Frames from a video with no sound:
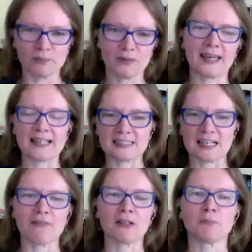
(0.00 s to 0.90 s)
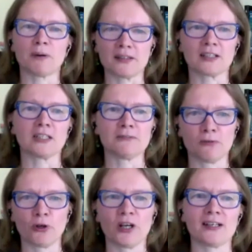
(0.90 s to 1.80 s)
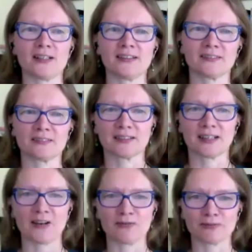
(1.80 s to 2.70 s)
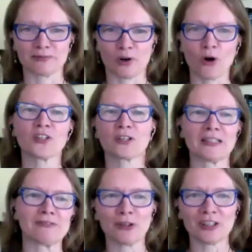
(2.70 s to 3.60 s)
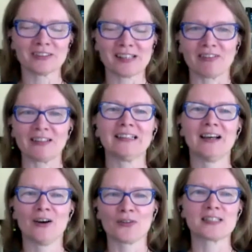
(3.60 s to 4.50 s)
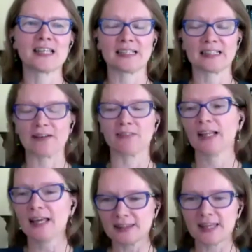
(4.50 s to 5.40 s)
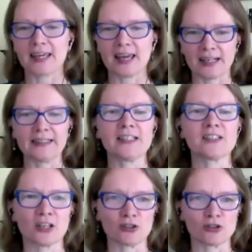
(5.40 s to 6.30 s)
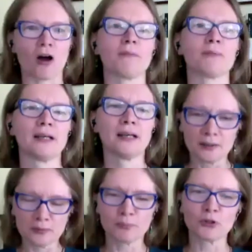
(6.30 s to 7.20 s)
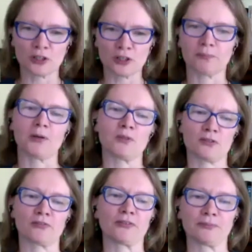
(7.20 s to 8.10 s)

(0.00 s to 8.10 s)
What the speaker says: get covered by the California, kind of on the California level, on the state level, they get an easier job pushing the permits through.